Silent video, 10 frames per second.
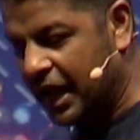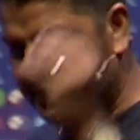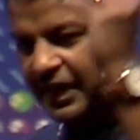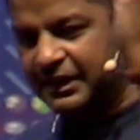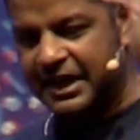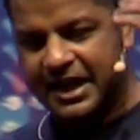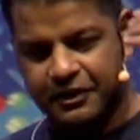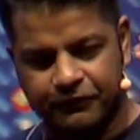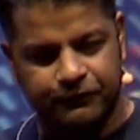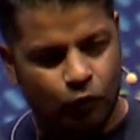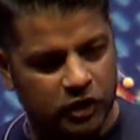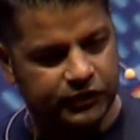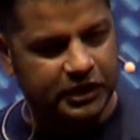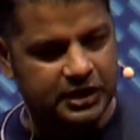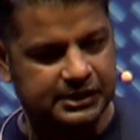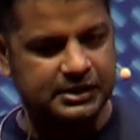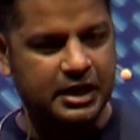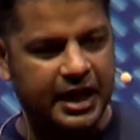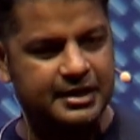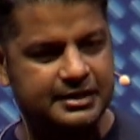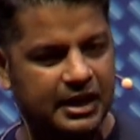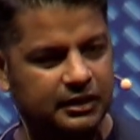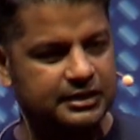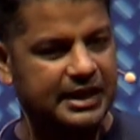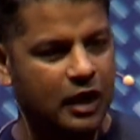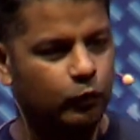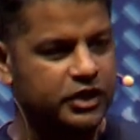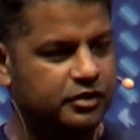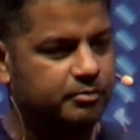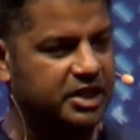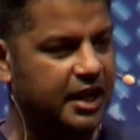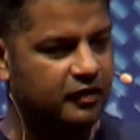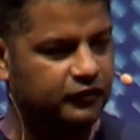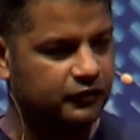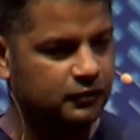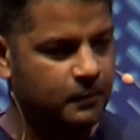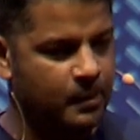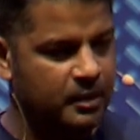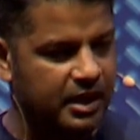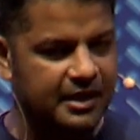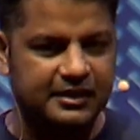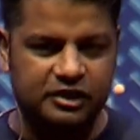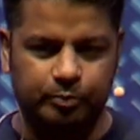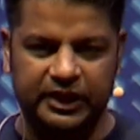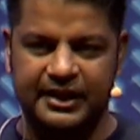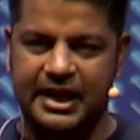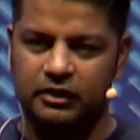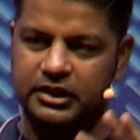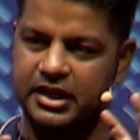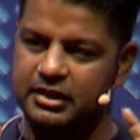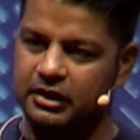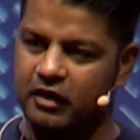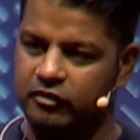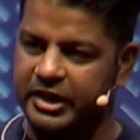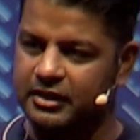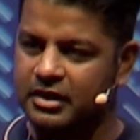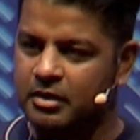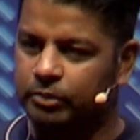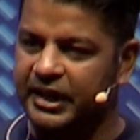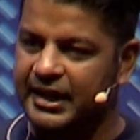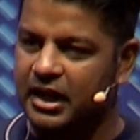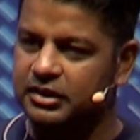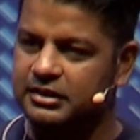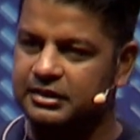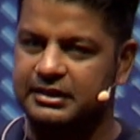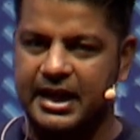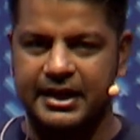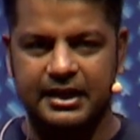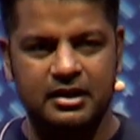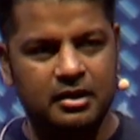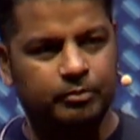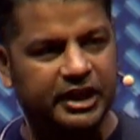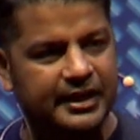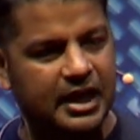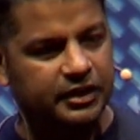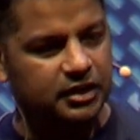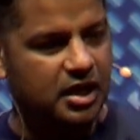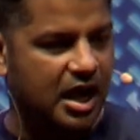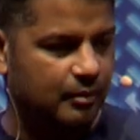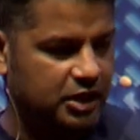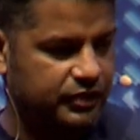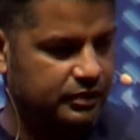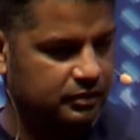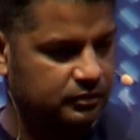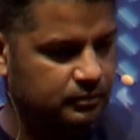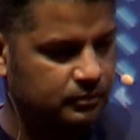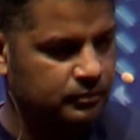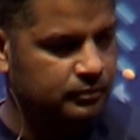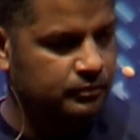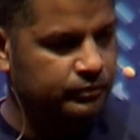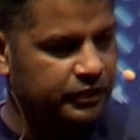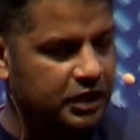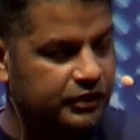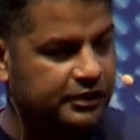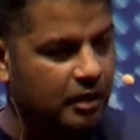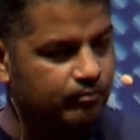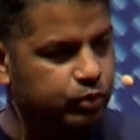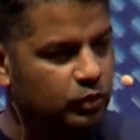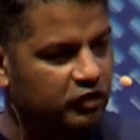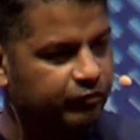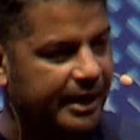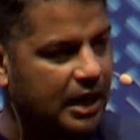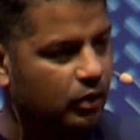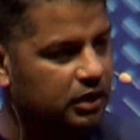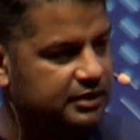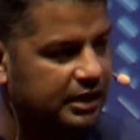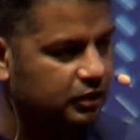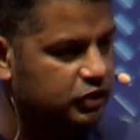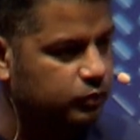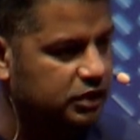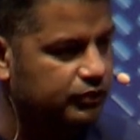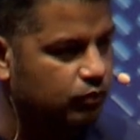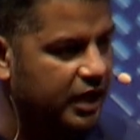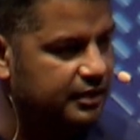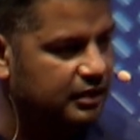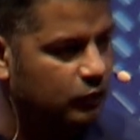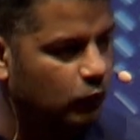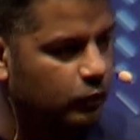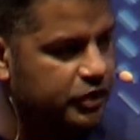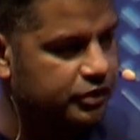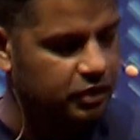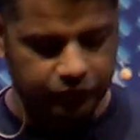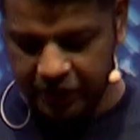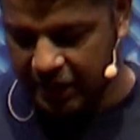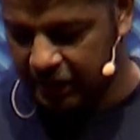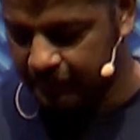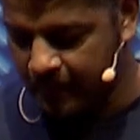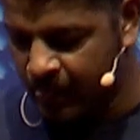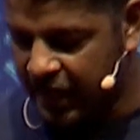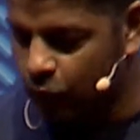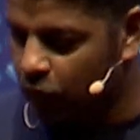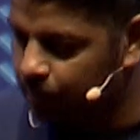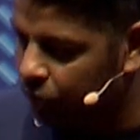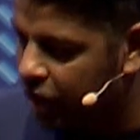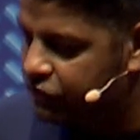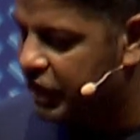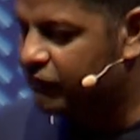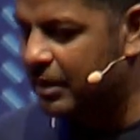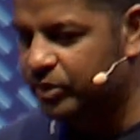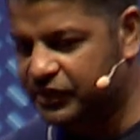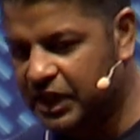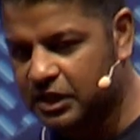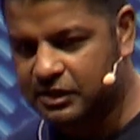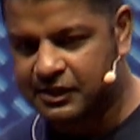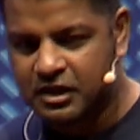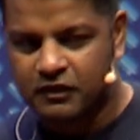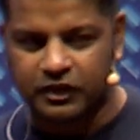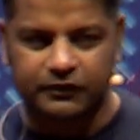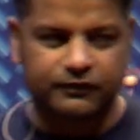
and then they enforced us and tell us how we should behave. And this played out in the government, played out in society, played out in commerce. There's some pool of power to tell us what's right and what we should agree on. And what blockchain represents, for the